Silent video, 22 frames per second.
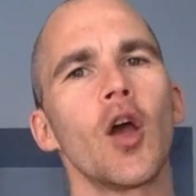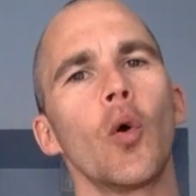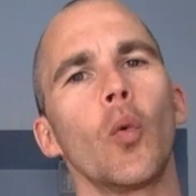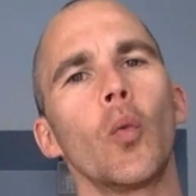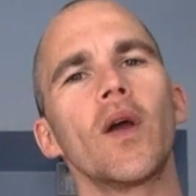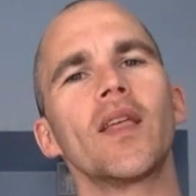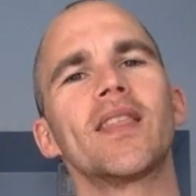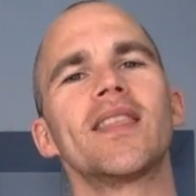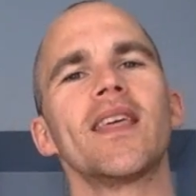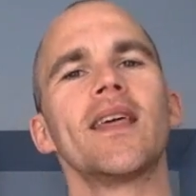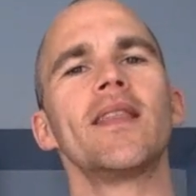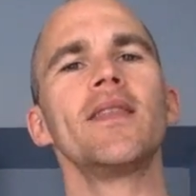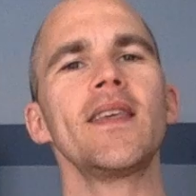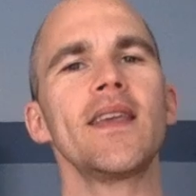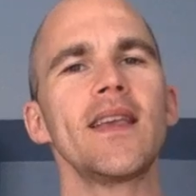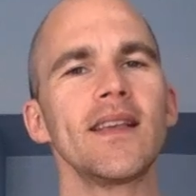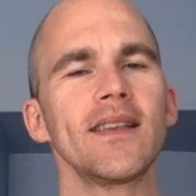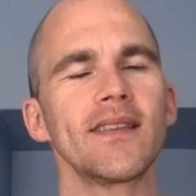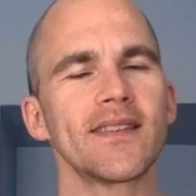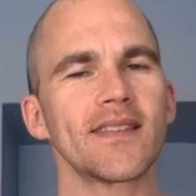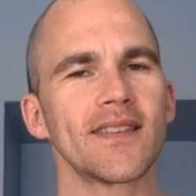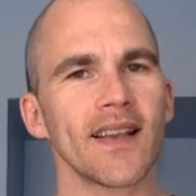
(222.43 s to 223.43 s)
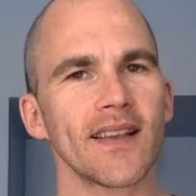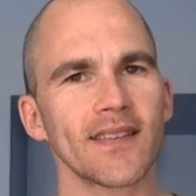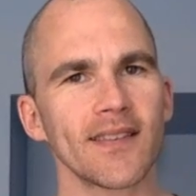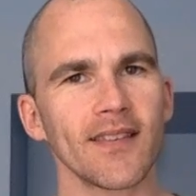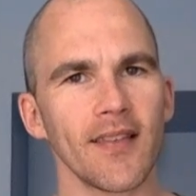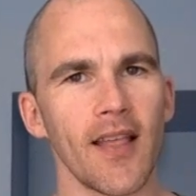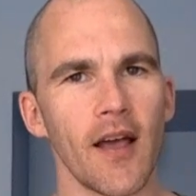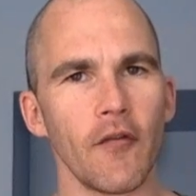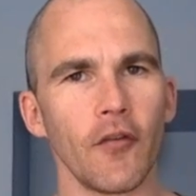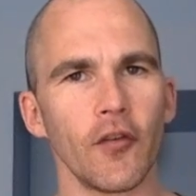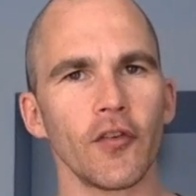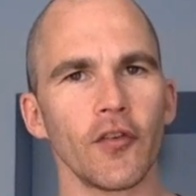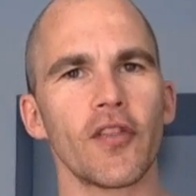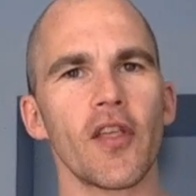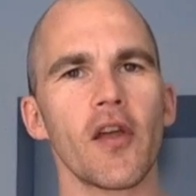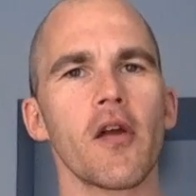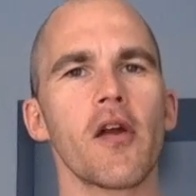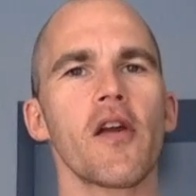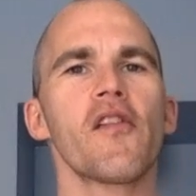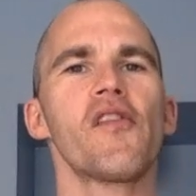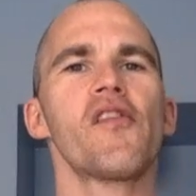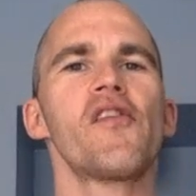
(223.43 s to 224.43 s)
Within these 6 levels,
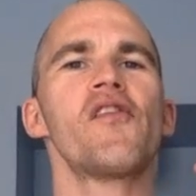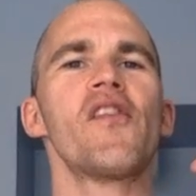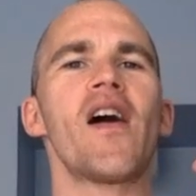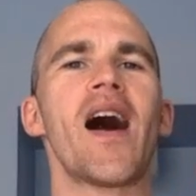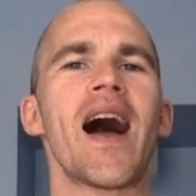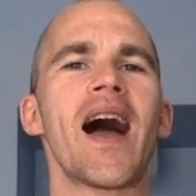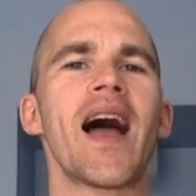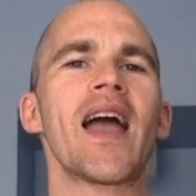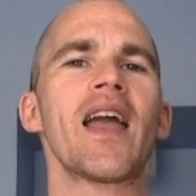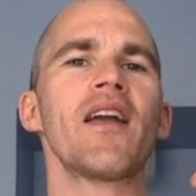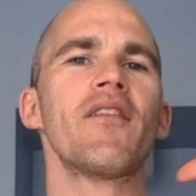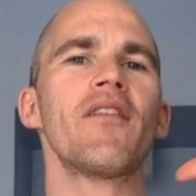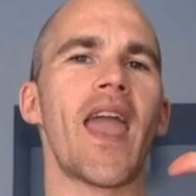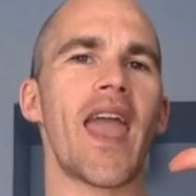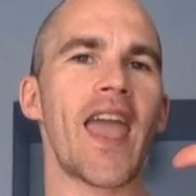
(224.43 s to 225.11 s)
there are 5